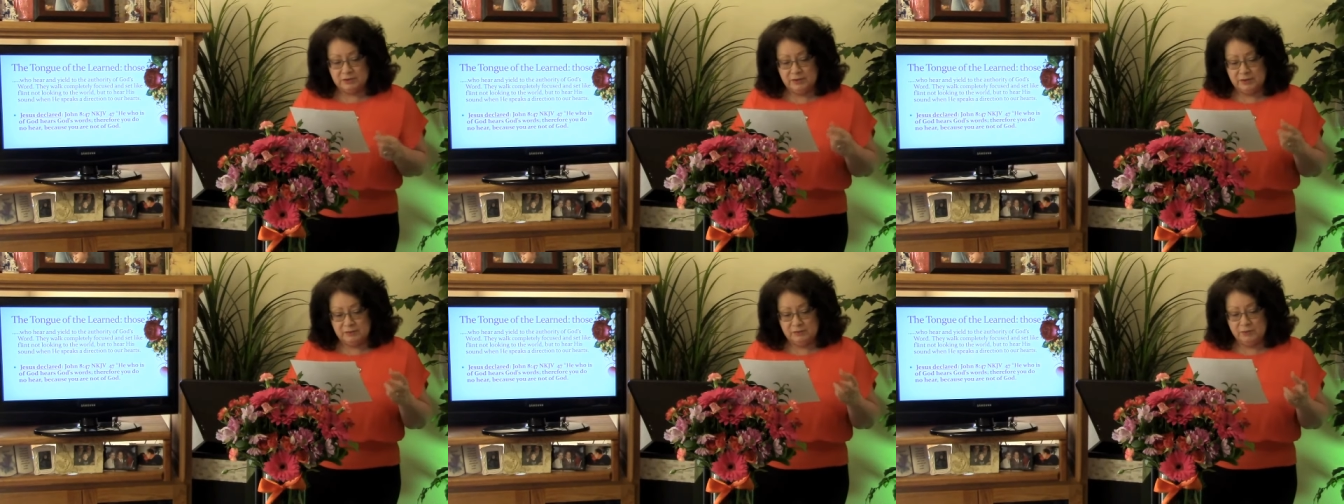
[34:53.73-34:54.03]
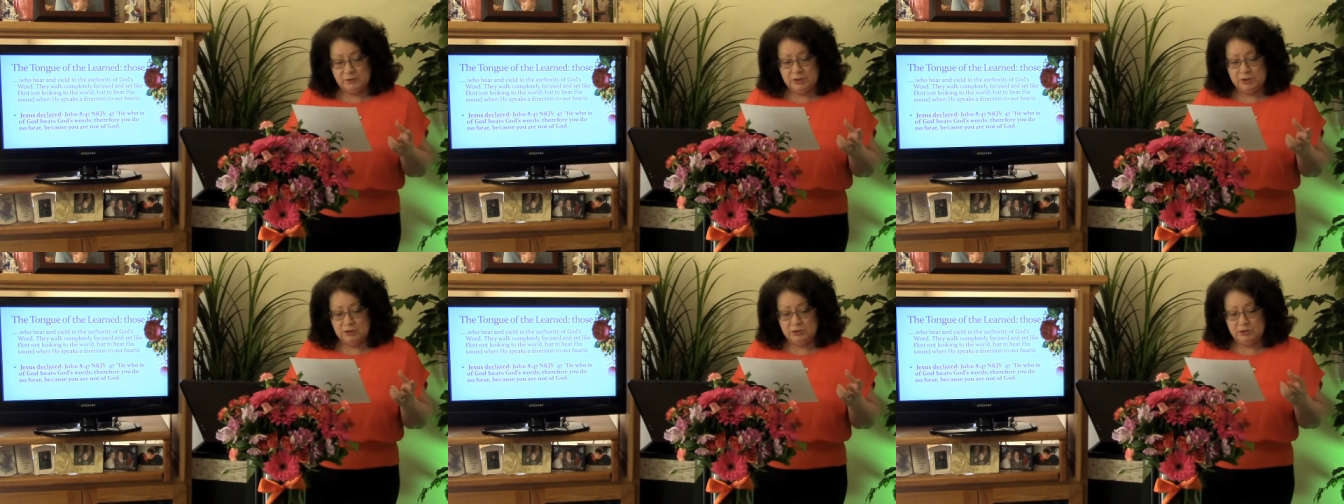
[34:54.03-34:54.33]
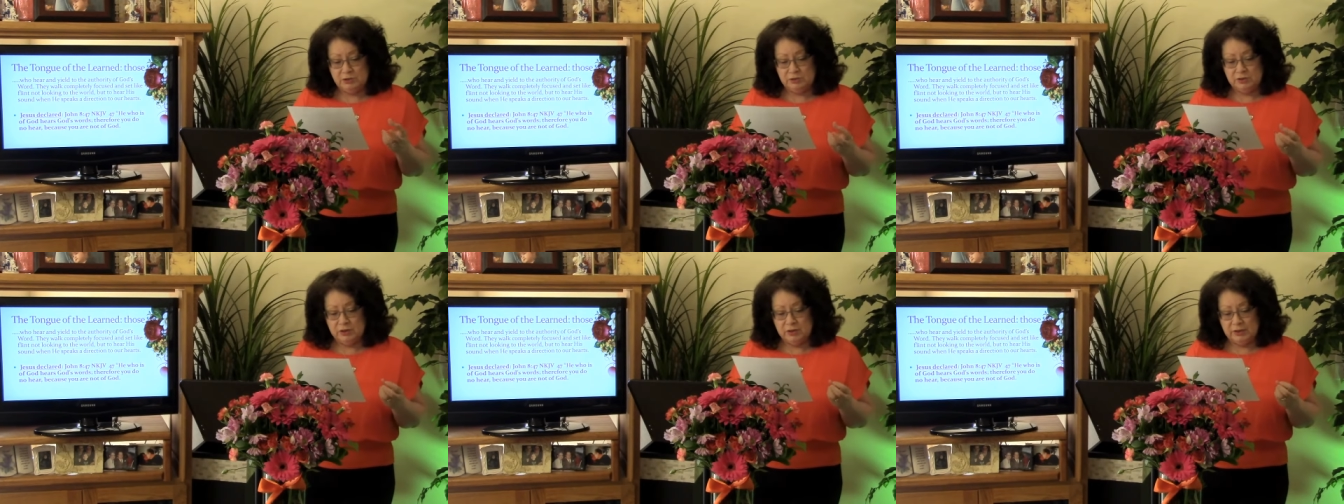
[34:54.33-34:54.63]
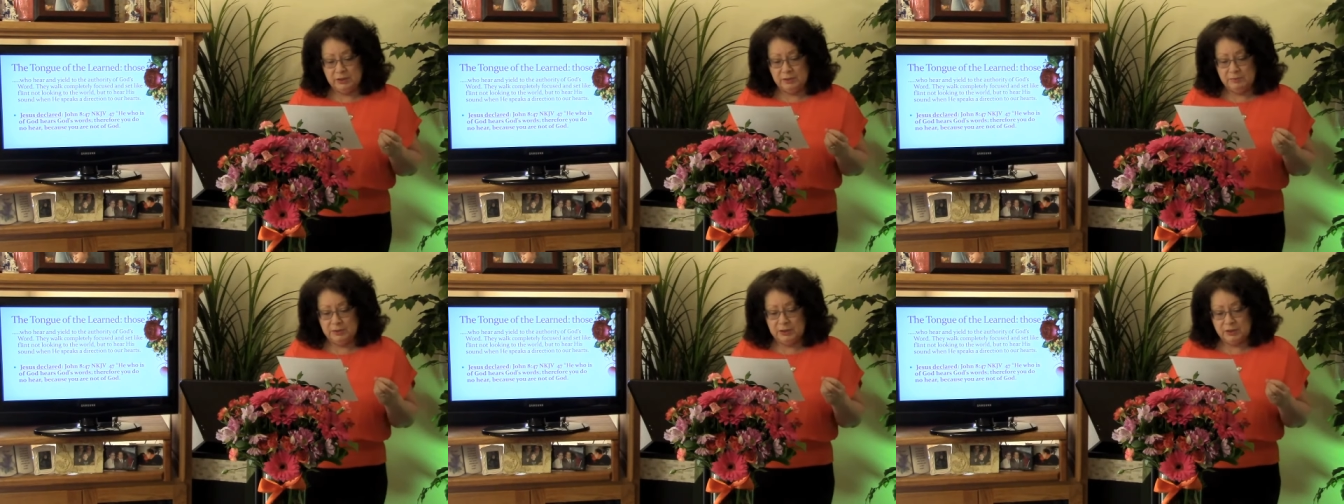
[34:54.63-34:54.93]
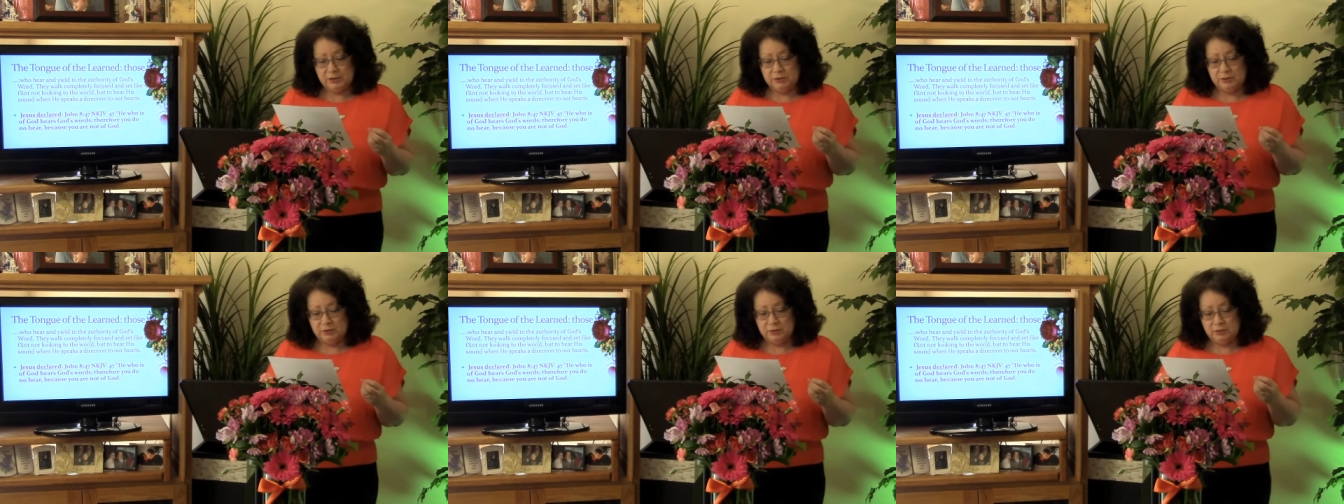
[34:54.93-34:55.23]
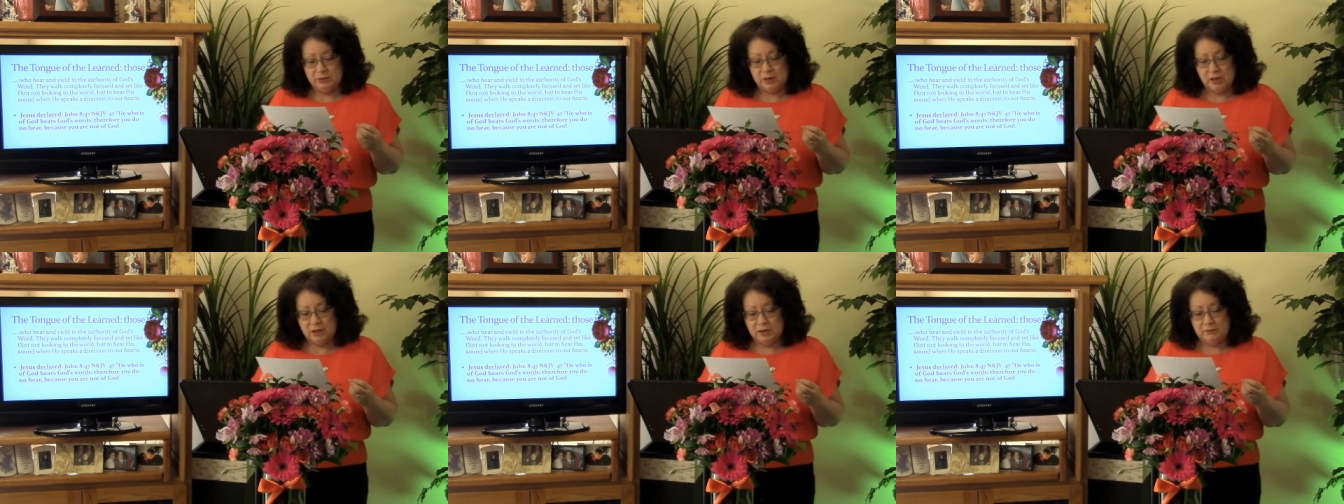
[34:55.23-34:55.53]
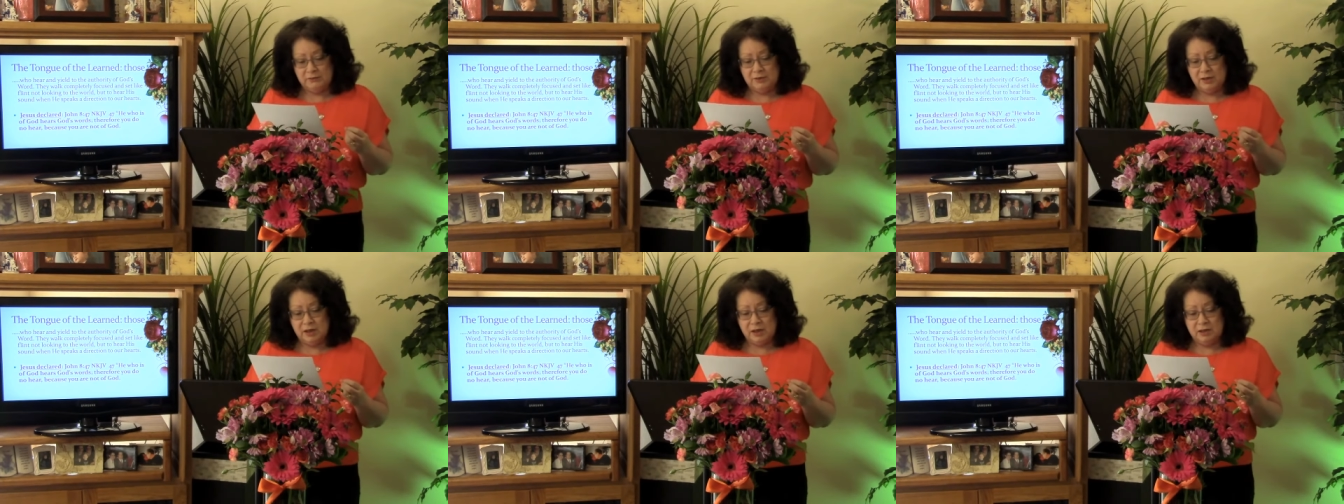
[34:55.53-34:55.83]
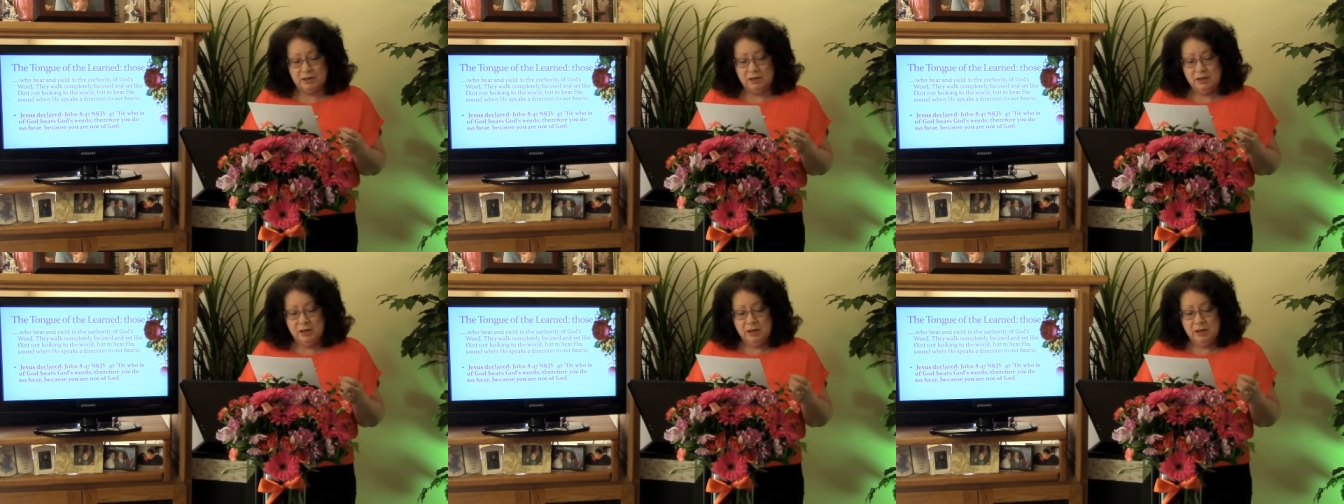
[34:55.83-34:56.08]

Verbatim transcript: therefore you do not hear because you are not of God.